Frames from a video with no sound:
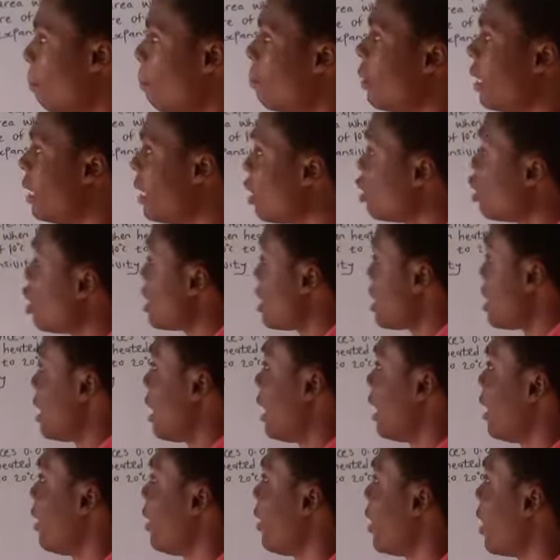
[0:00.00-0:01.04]
increase in
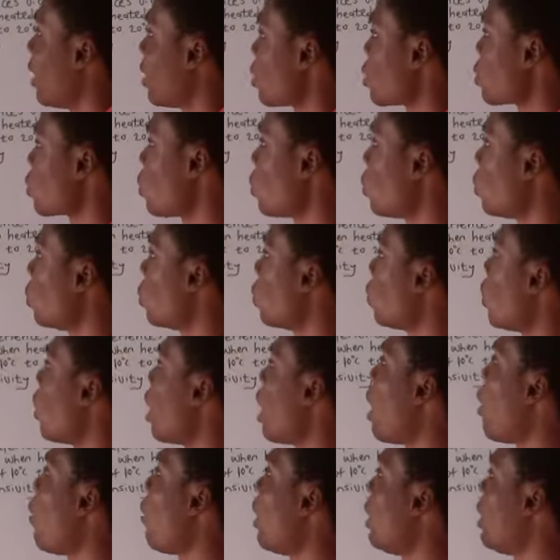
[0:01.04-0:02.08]
area. So
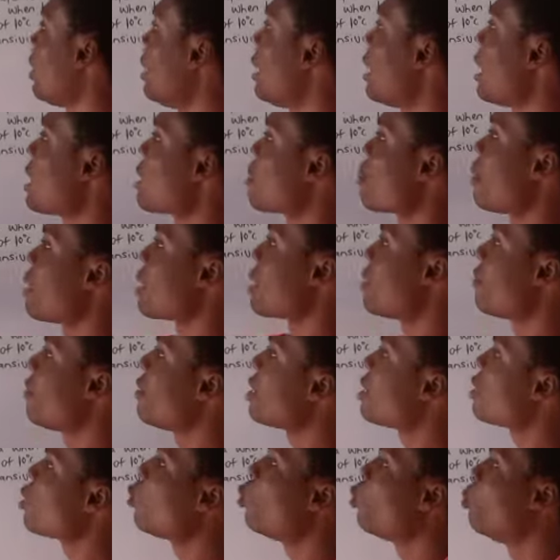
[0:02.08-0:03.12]
our linear
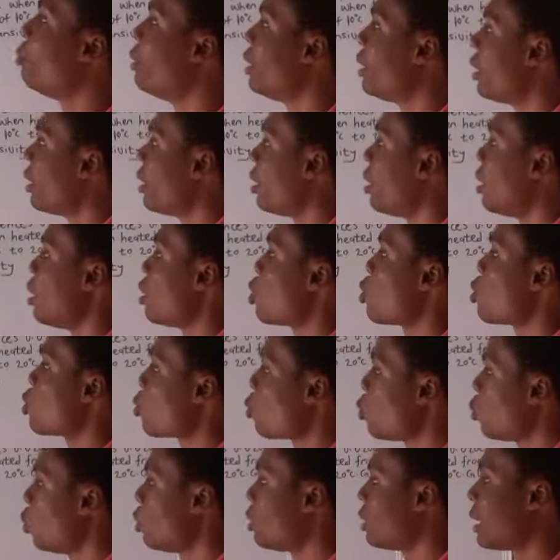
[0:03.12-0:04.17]
expansivity will be
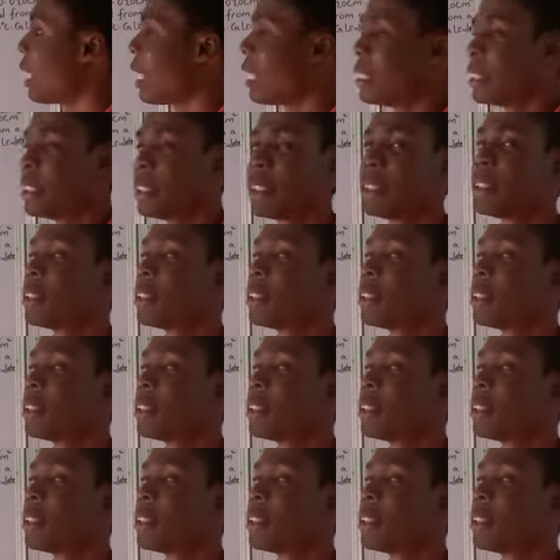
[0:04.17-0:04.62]
2 times,